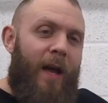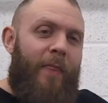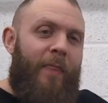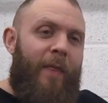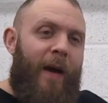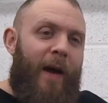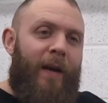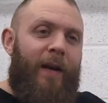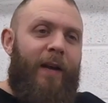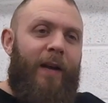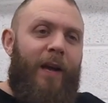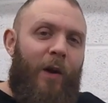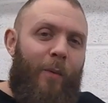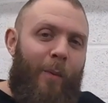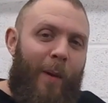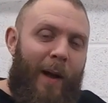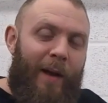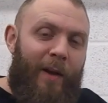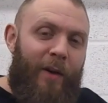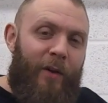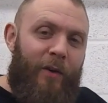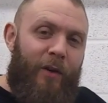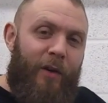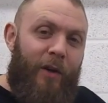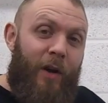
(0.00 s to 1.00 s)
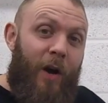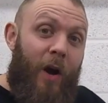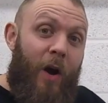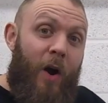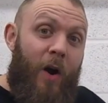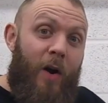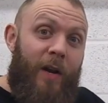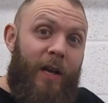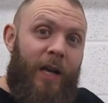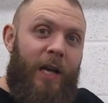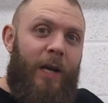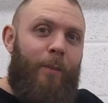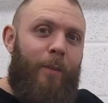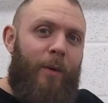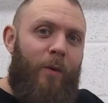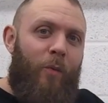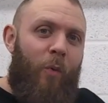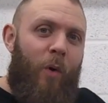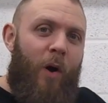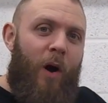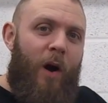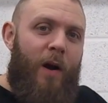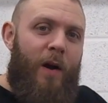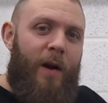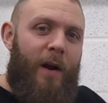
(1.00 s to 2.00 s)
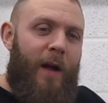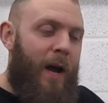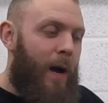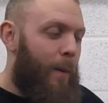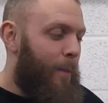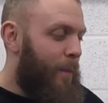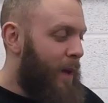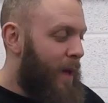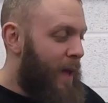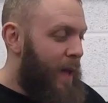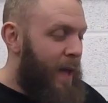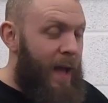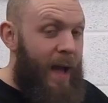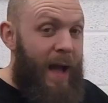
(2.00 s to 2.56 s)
That can go back on the car and it can be wired up,